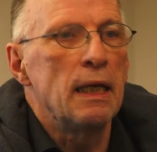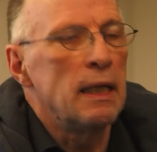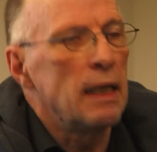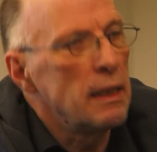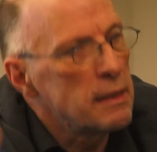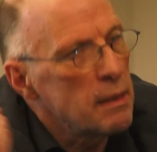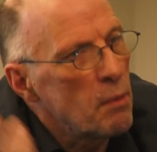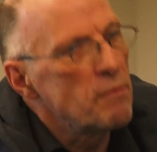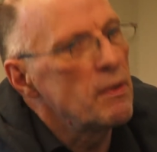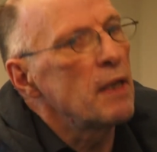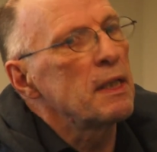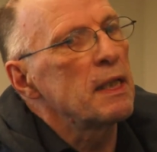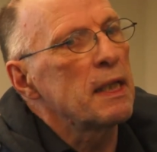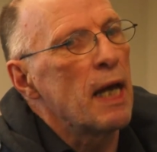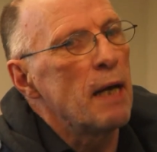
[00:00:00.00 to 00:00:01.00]
in some of the
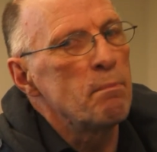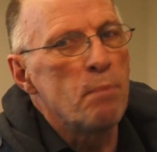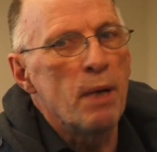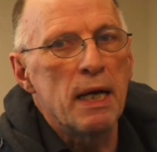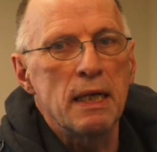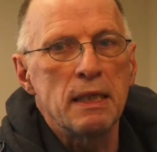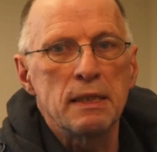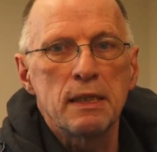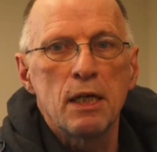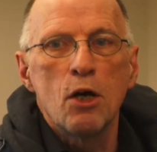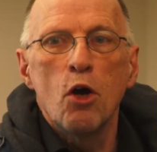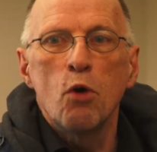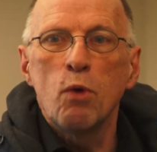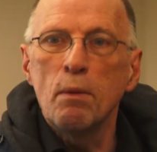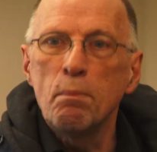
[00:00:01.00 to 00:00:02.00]
other campaigns.
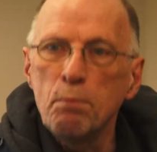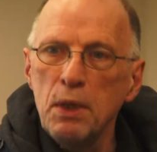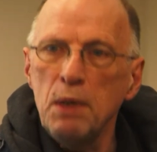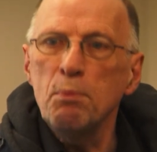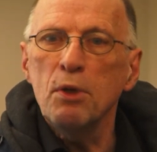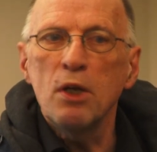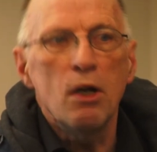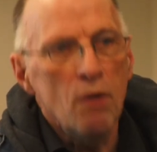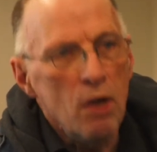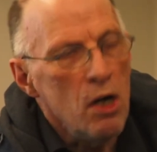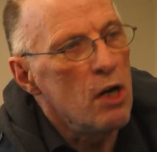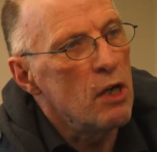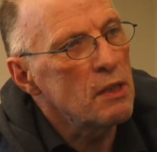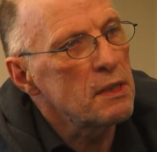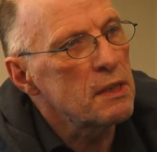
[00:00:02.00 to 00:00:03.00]
When people are
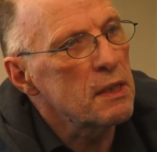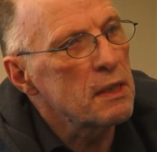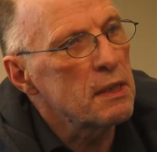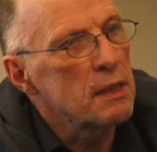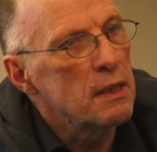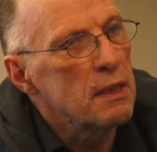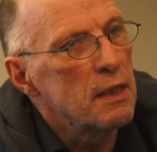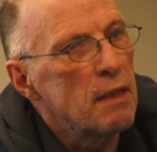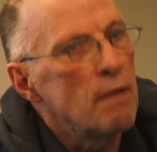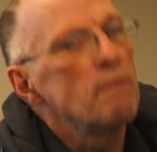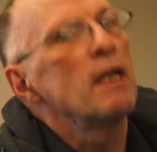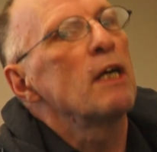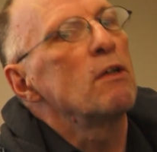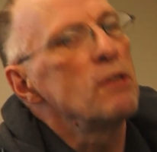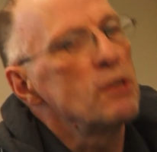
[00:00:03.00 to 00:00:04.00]
asked,
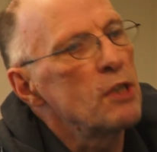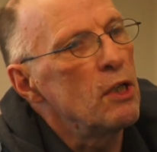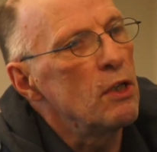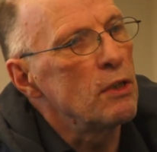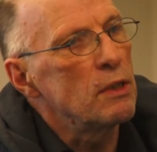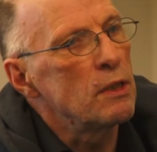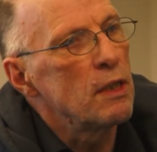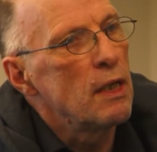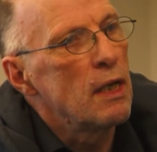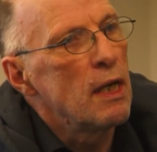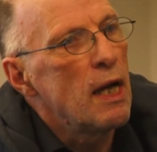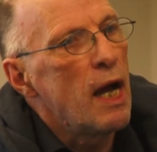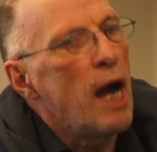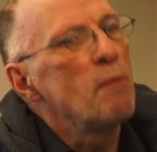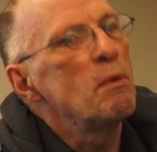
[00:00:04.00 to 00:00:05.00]
they're concerned.
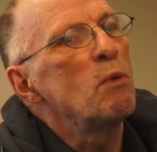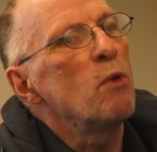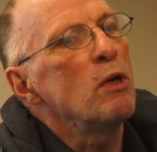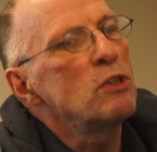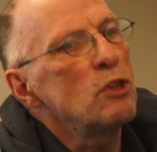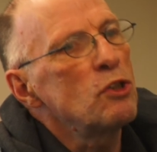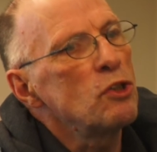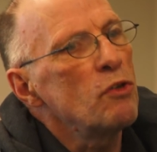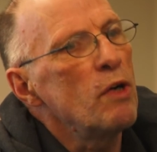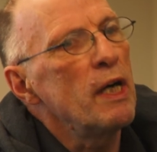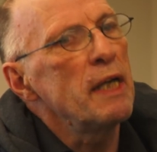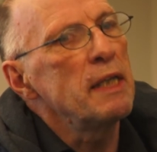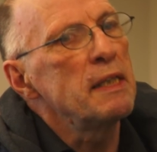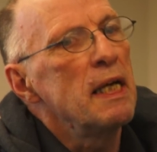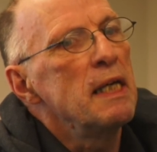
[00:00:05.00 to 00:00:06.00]
And we want to
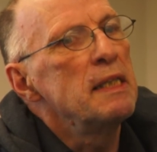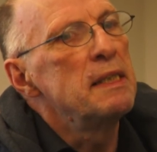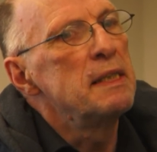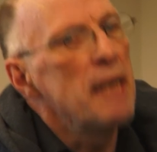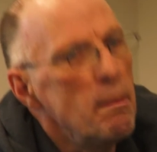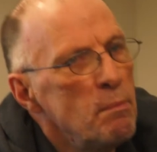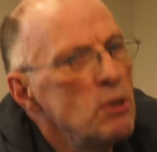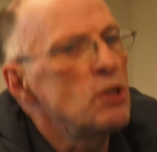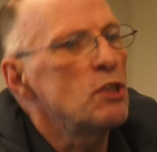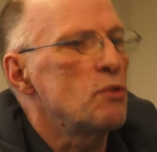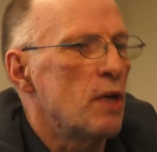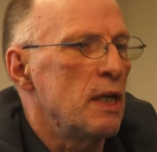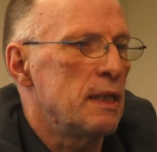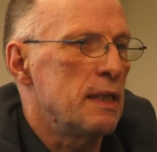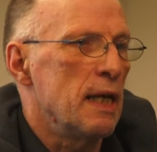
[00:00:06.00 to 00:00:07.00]
try and
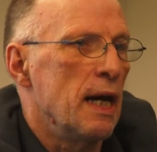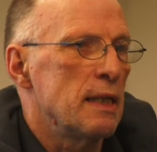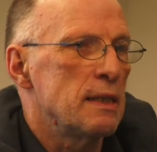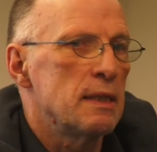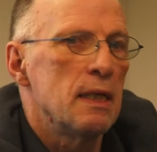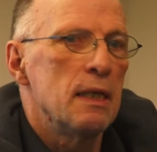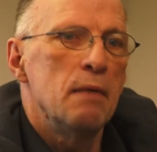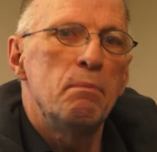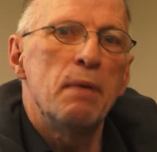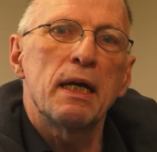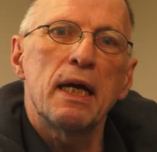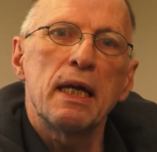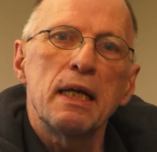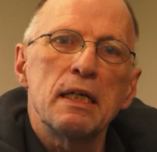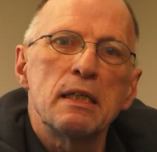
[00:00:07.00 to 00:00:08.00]
demonstrate that by
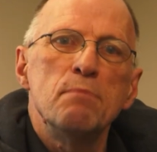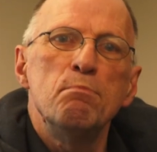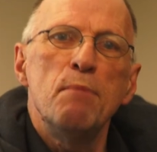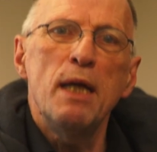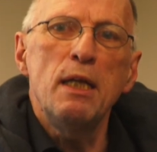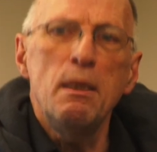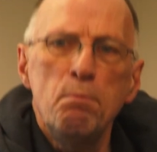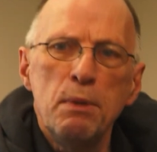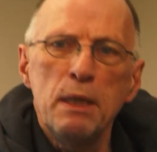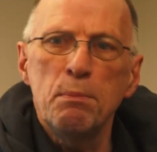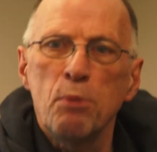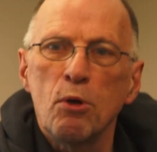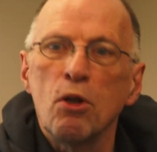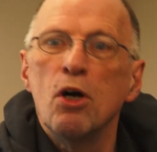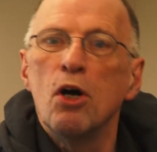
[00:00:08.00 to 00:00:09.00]
getting as many
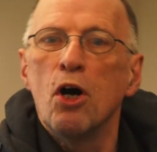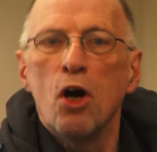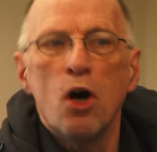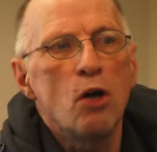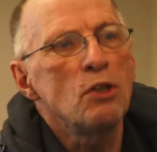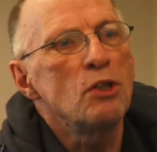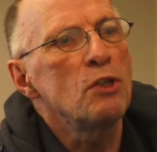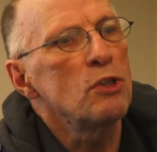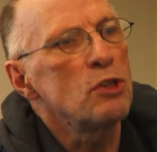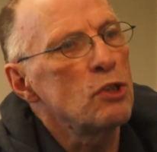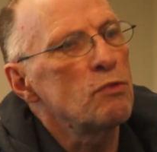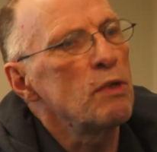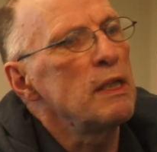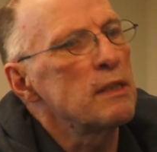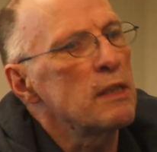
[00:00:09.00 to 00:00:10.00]
people onto the
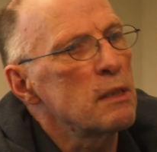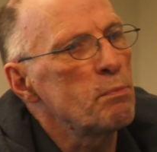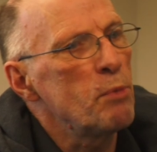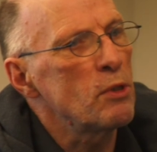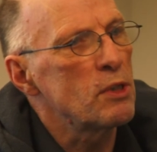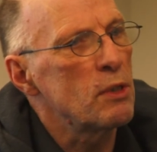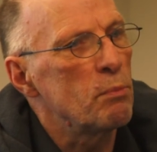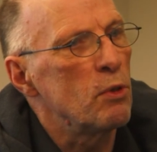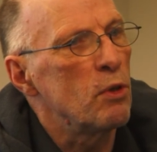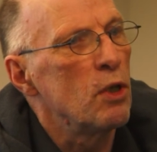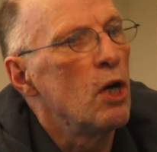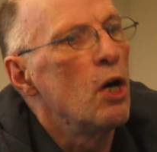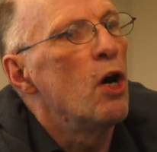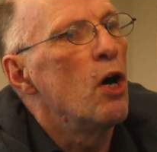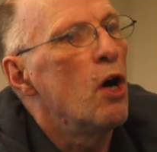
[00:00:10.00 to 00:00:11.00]
streets as possible.
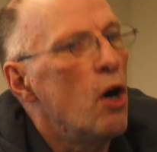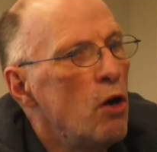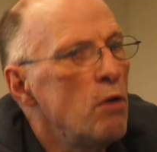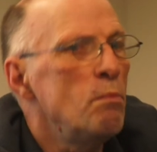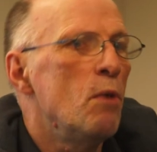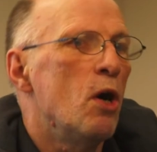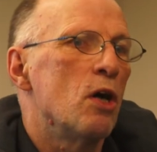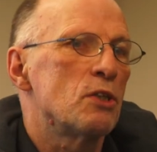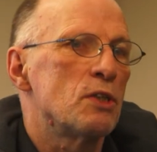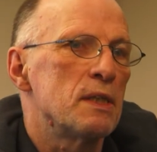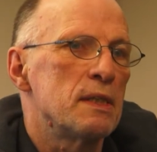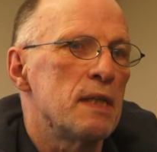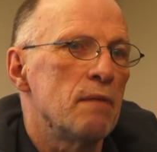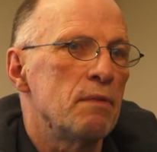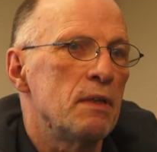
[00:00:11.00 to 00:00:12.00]
On March the
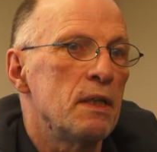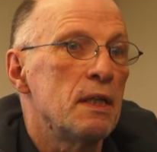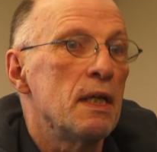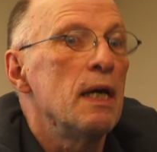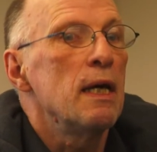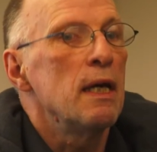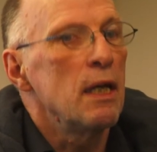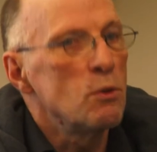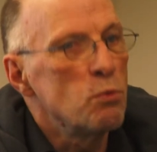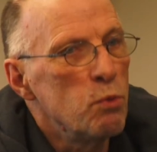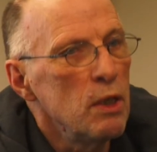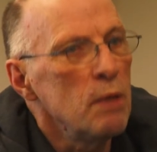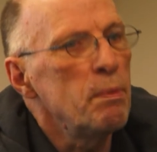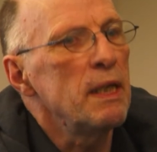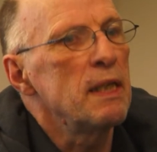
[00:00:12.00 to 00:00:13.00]
7th, it
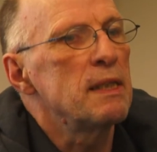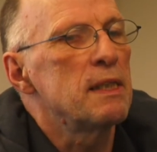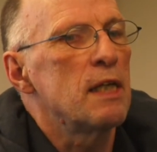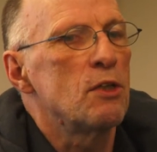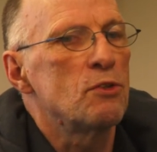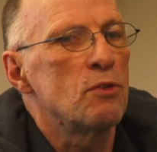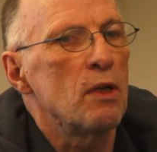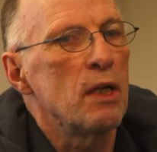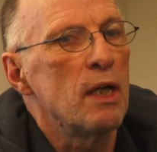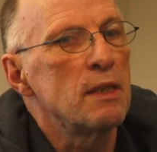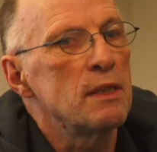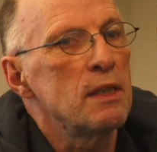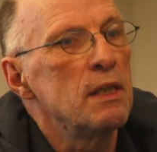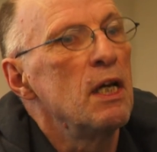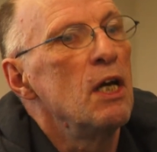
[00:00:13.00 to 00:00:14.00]
will be in central
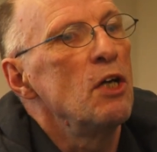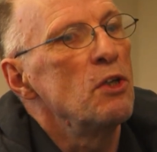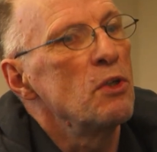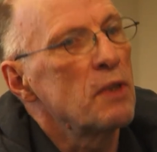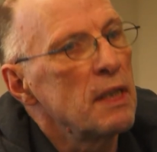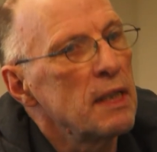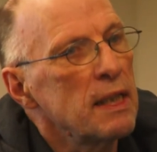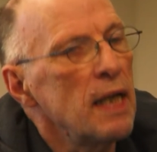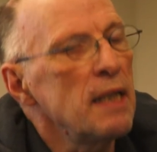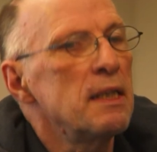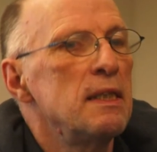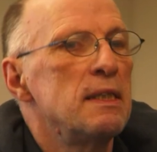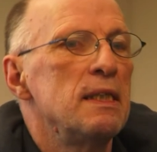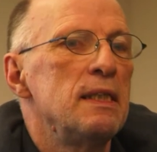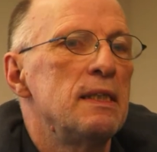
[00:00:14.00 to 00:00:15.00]
London. You can get
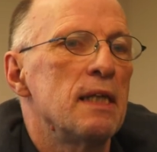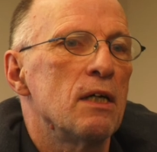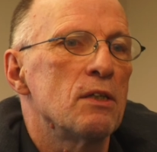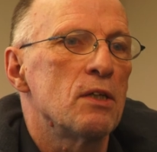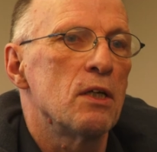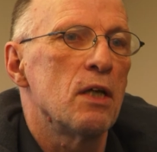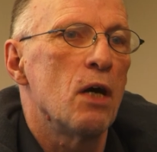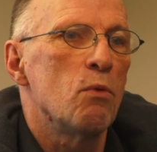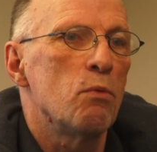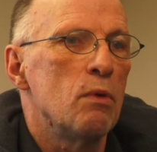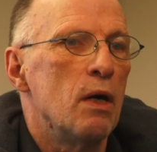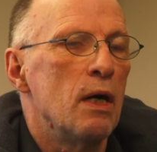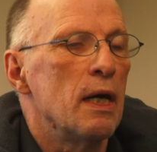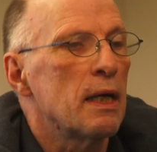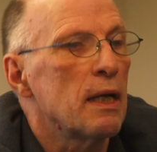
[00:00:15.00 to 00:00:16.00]
the details on our
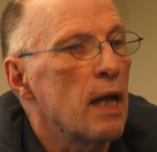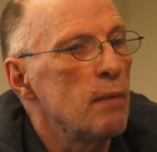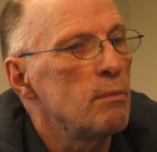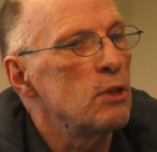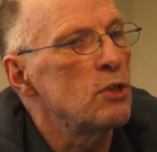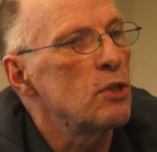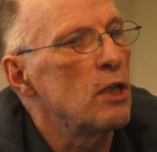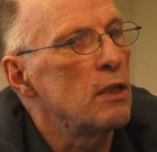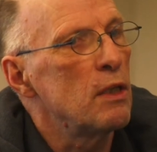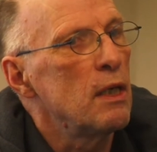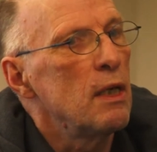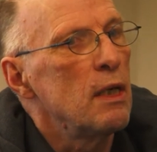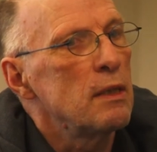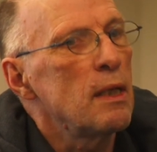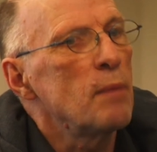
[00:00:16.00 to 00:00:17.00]
climate change,
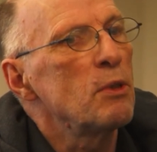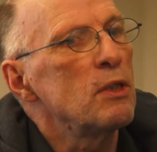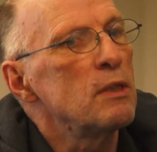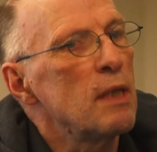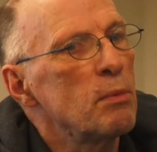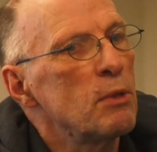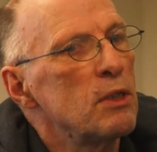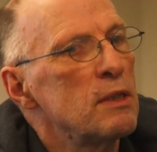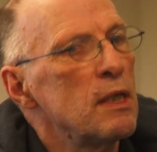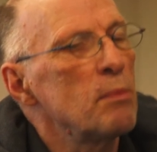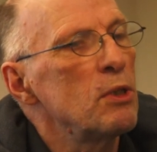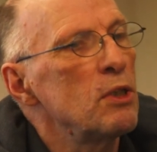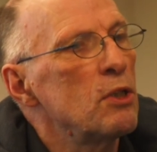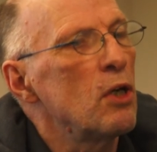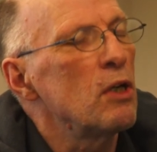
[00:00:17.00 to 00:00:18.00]

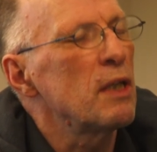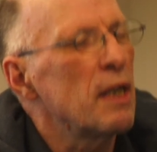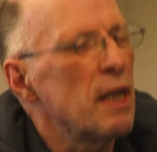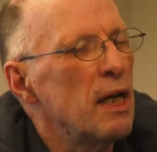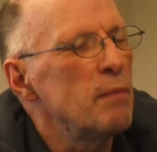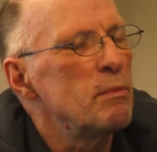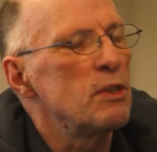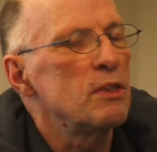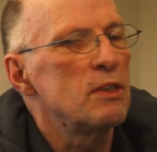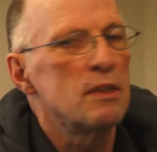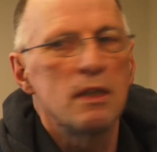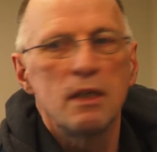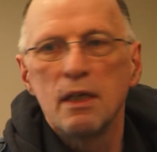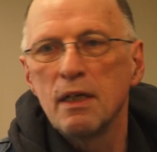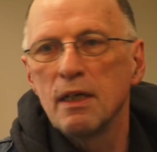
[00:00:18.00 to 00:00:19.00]
www.climate.
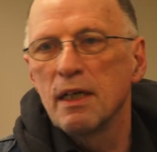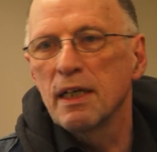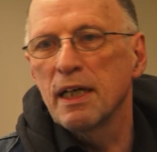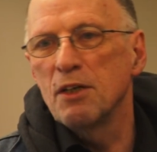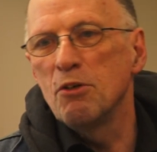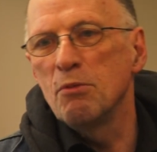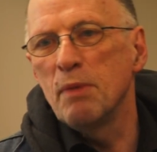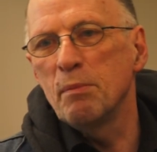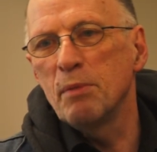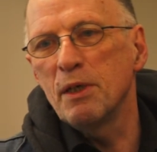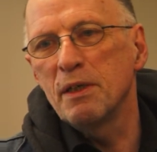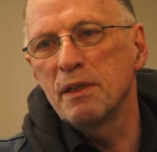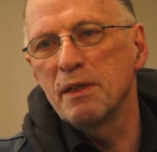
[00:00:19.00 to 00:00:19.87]
Can you remember?